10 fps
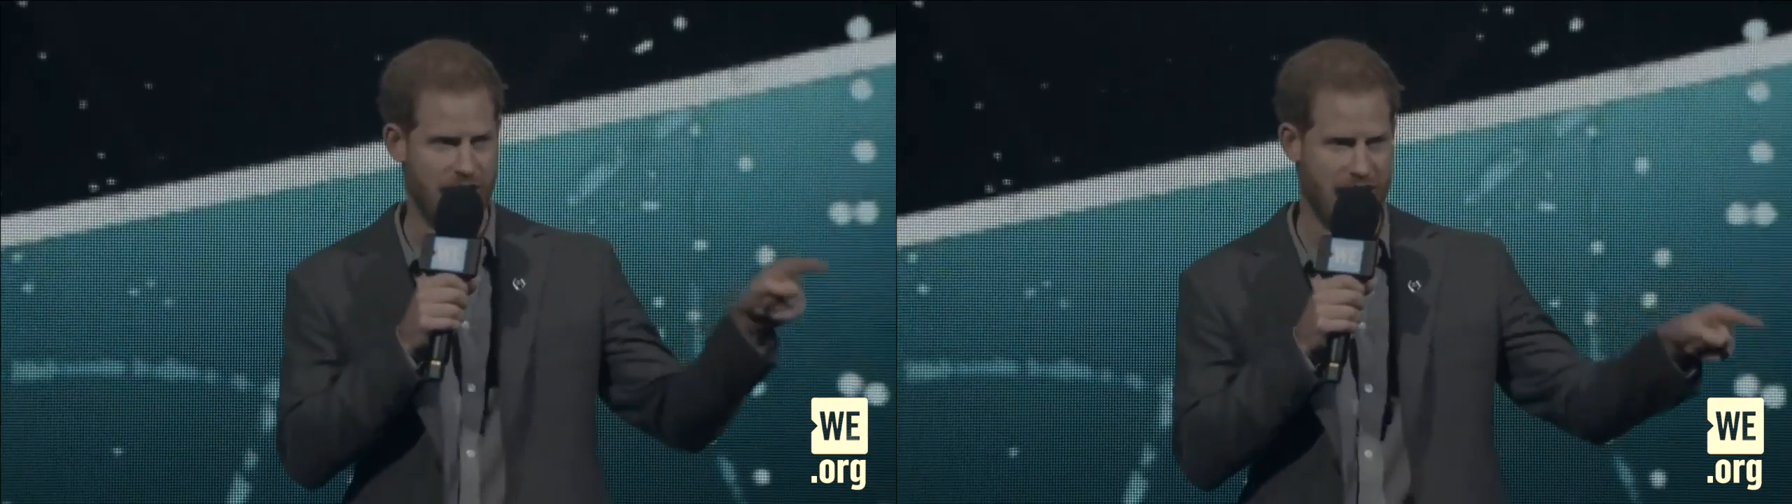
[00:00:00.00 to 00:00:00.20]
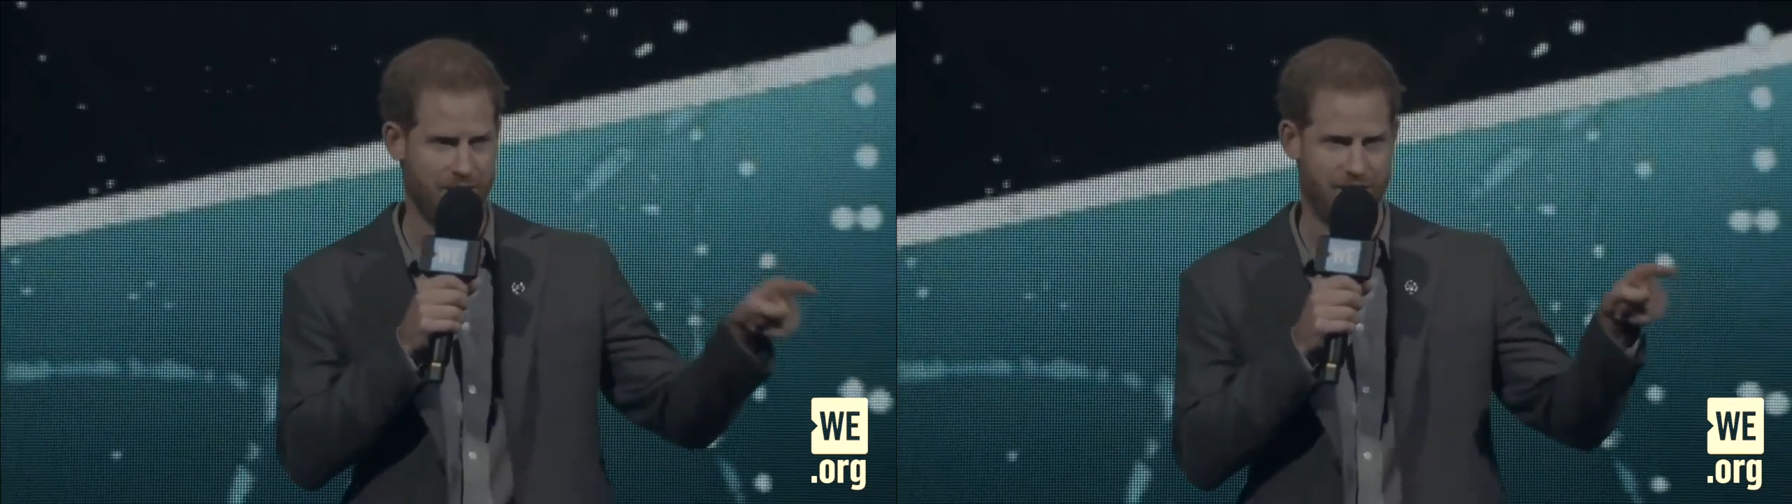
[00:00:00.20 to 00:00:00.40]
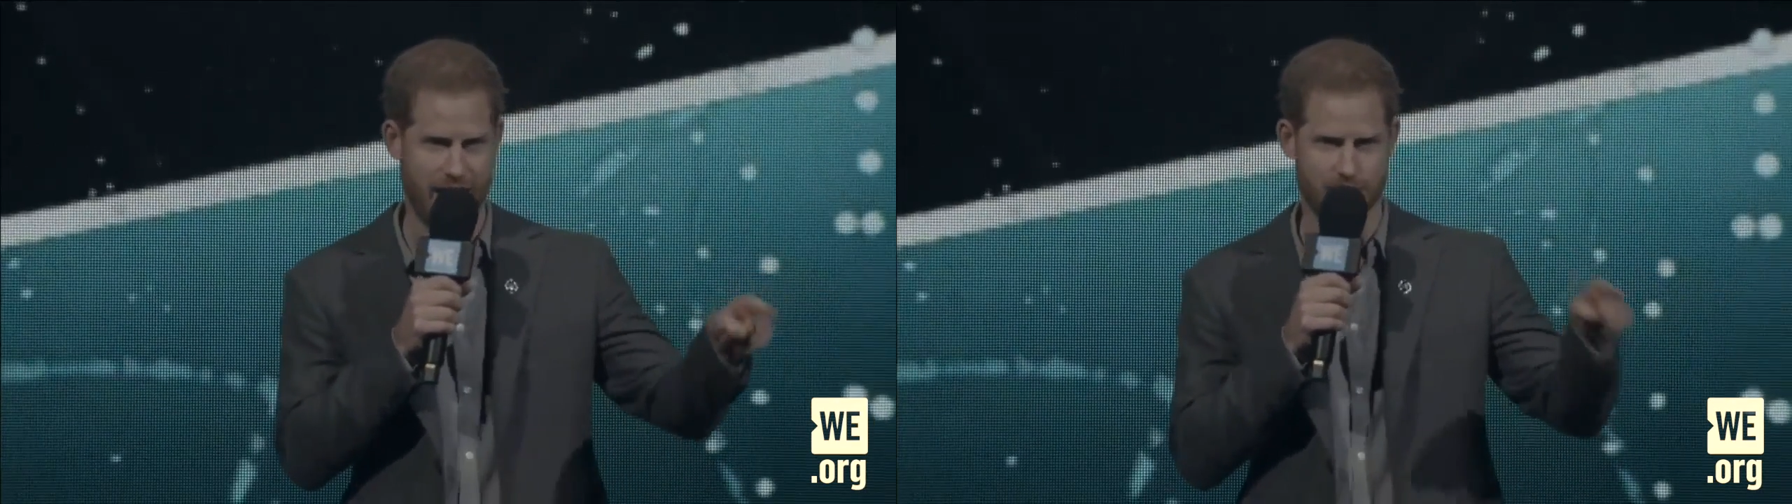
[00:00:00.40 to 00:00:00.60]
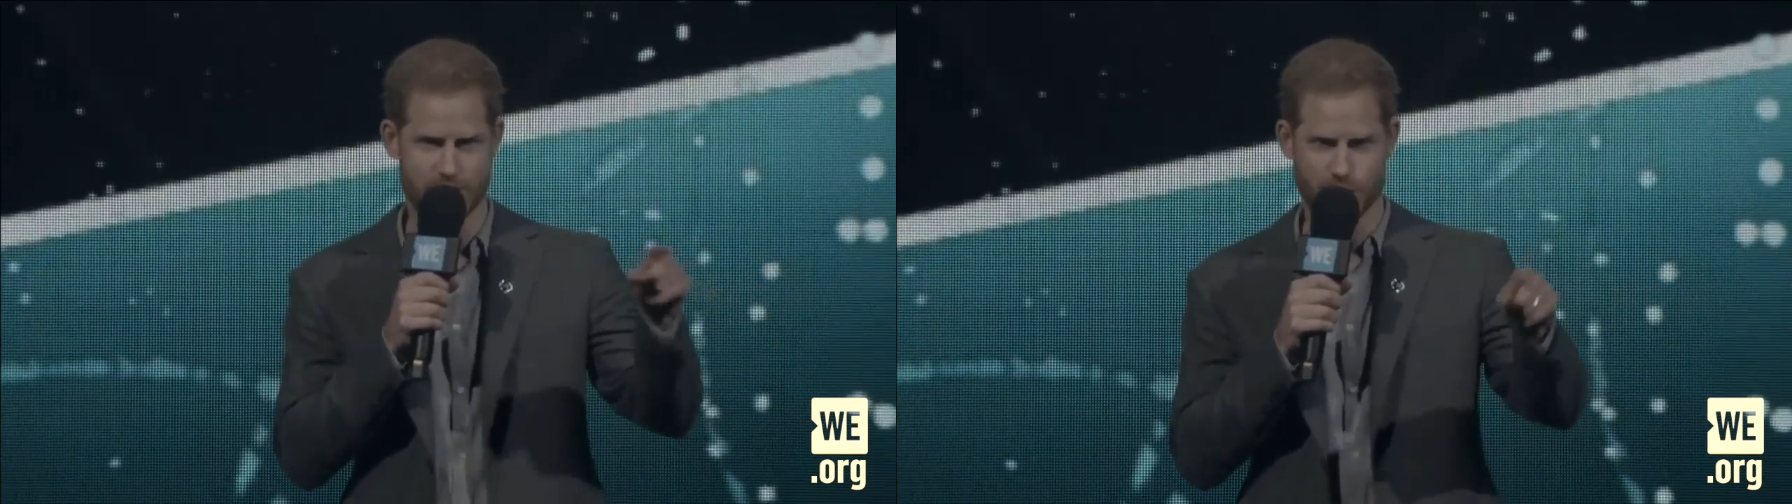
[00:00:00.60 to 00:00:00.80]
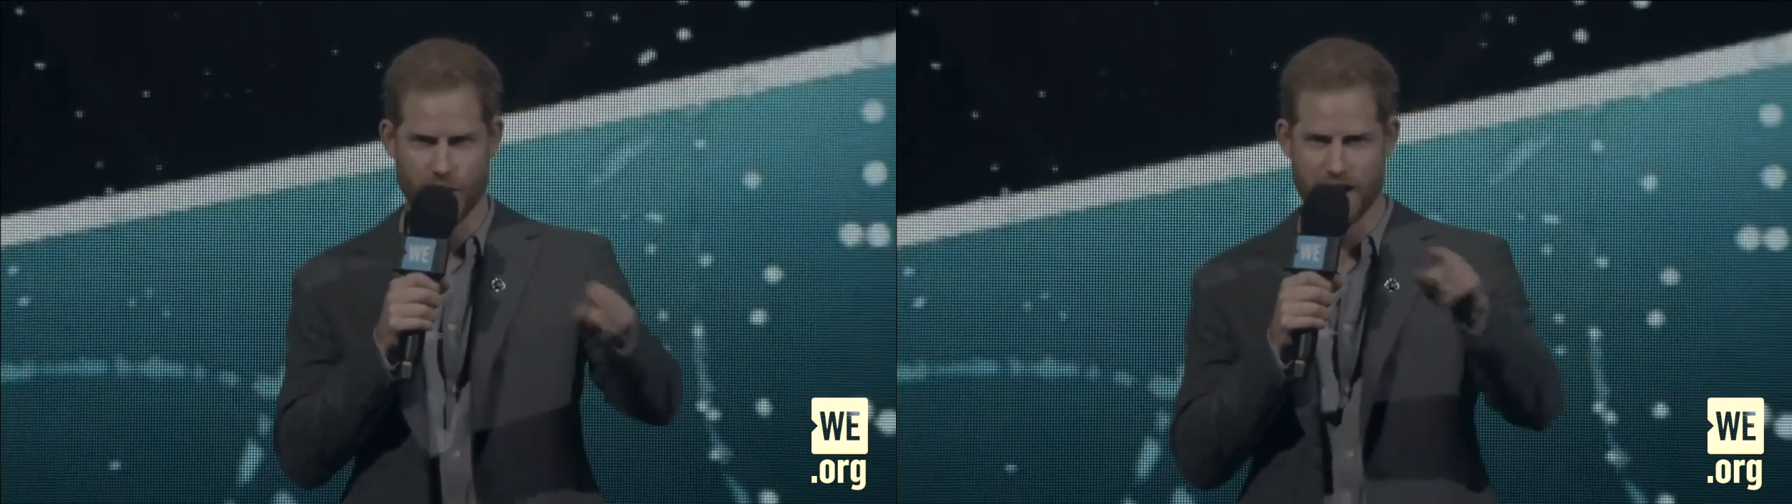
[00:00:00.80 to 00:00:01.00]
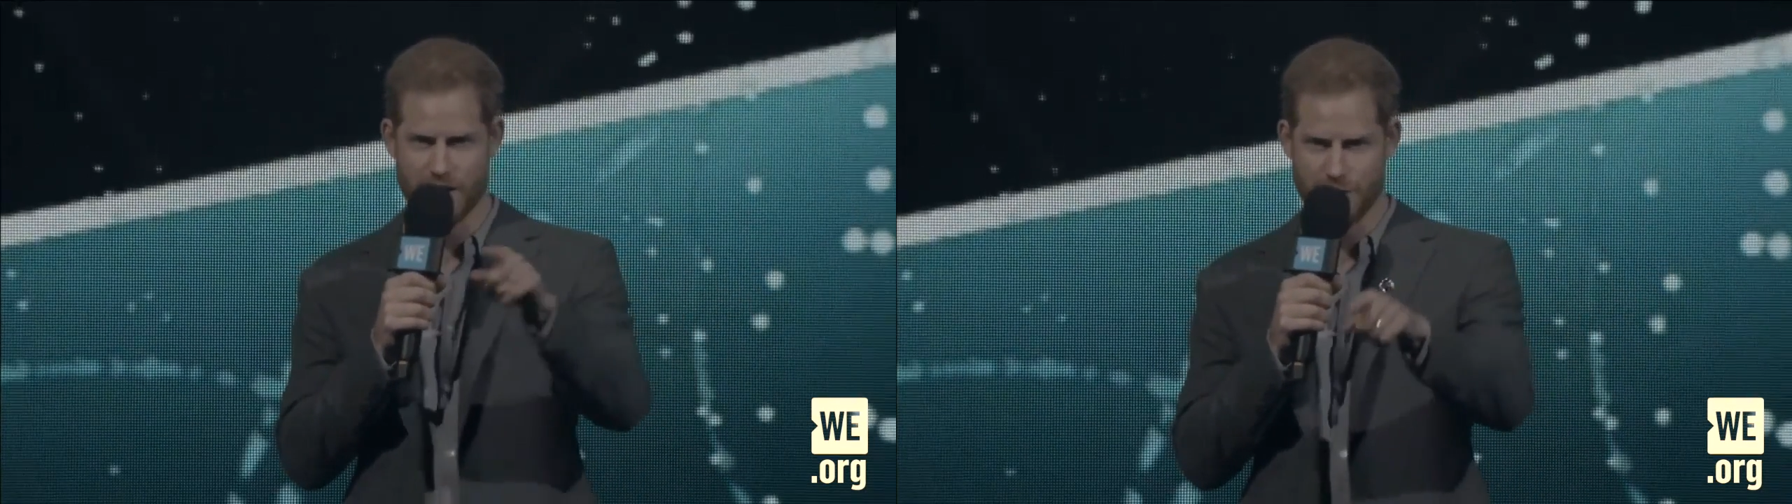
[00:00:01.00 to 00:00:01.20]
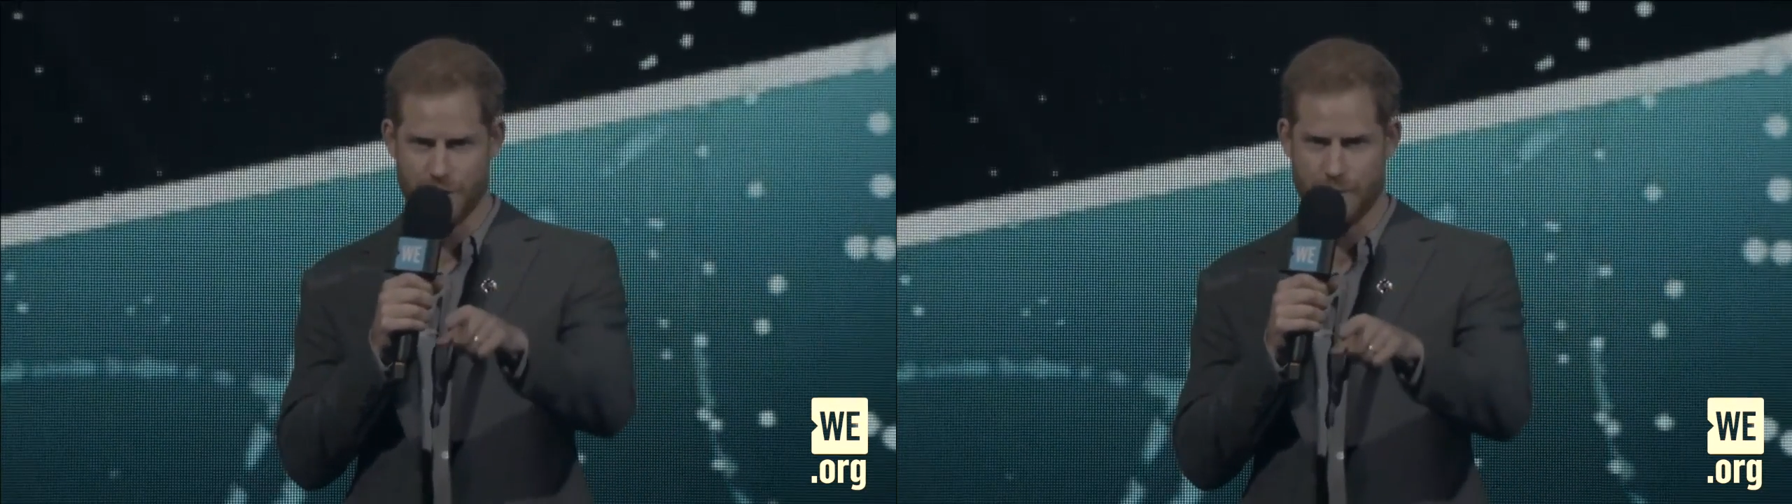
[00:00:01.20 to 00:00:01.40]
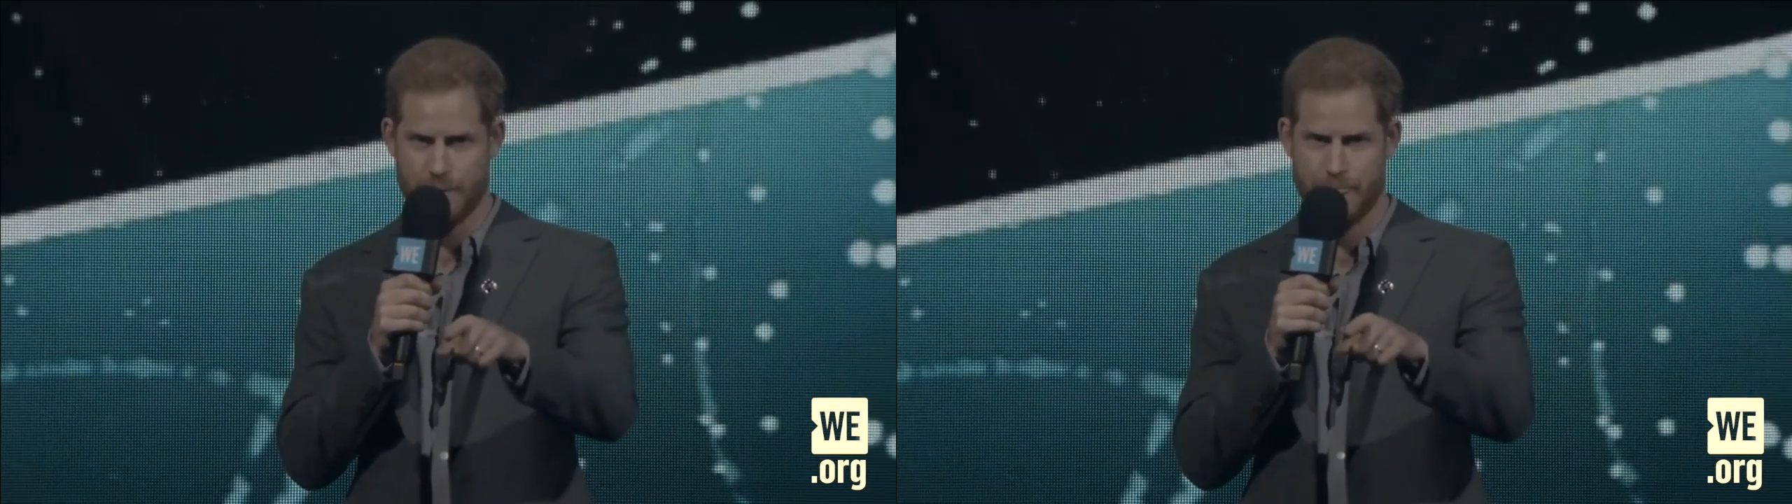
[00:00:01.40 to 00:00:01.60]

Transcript: let them sway you.